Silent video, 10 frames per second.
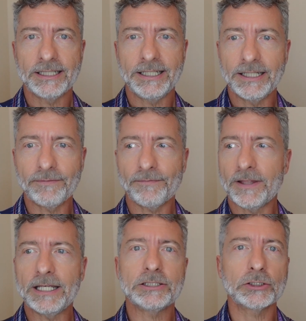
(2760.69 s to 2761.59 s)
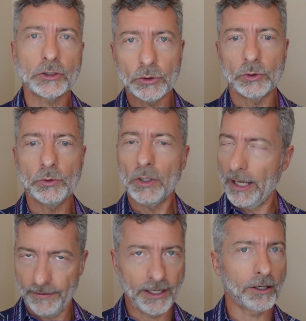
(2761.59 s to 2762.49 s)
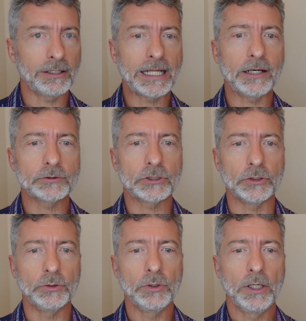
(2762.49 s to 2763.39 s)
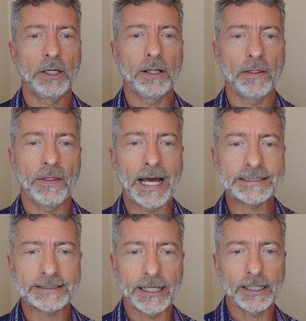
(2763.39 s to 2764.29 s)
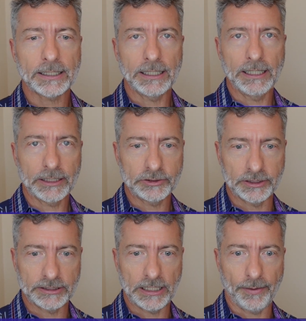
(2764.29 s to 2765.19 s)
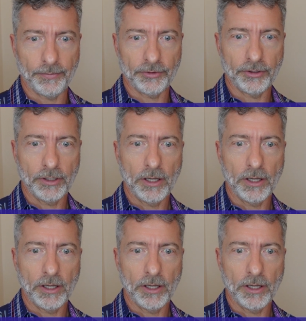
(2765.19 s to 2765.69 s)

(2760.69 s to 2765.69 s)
if they sue, and they are allowed to, that's not a collection attempt.